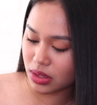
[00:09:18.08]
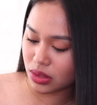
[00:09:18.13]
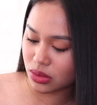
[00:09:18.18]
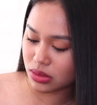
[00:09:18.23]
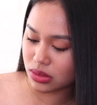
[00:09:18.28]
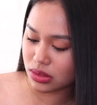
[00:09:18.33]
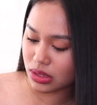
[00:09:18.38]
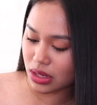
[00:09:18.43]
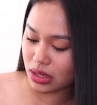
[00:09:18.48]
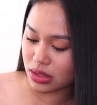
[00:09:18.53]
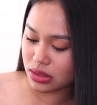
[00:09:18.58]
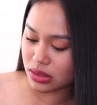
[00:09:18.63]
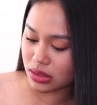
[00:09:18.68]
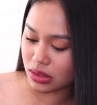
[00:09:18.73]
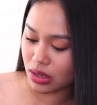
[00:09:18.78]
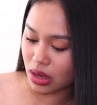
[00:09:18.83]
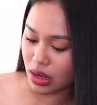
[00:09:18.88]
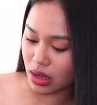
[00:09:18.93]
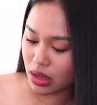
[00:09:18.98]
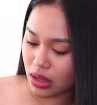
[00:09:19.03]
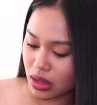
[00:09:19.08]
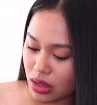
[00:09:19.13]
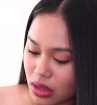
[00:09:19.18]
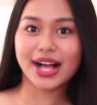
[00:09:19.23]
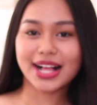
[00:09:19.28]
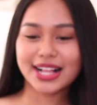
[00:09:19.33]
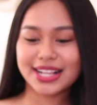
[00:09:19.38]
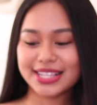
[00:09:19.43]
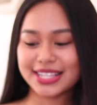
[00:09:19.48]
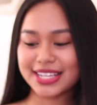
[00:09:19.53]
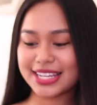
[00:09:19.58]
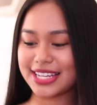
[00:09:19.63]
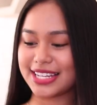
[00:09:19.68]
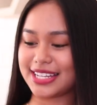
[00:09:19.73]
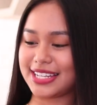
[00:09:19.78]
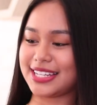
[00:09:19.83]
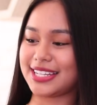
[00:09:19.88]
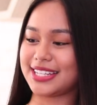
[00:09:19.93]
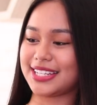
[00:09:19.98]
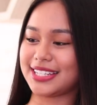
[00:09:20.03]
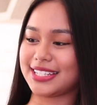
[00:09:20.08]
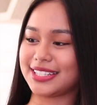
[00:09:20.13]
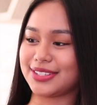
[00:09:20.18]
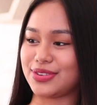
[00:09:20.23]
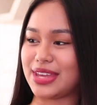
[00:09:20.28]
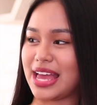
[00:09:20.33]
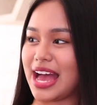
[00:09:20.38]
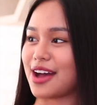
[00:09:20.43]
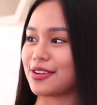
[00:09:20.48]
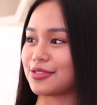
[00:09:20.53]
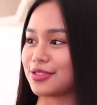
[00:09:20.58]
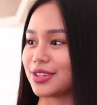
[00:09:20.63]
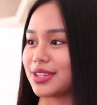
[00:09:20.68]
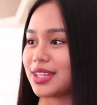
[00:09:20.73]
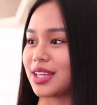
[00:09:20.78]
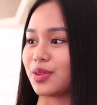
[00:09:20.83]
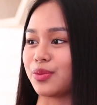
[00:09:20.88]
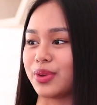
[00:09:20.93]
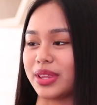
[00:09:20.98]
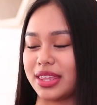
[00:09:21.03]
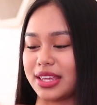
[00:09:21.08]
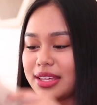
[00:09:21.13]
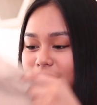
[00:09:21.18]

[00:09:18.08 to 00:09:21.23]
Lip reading: naman yung size niya. Well, we have to deal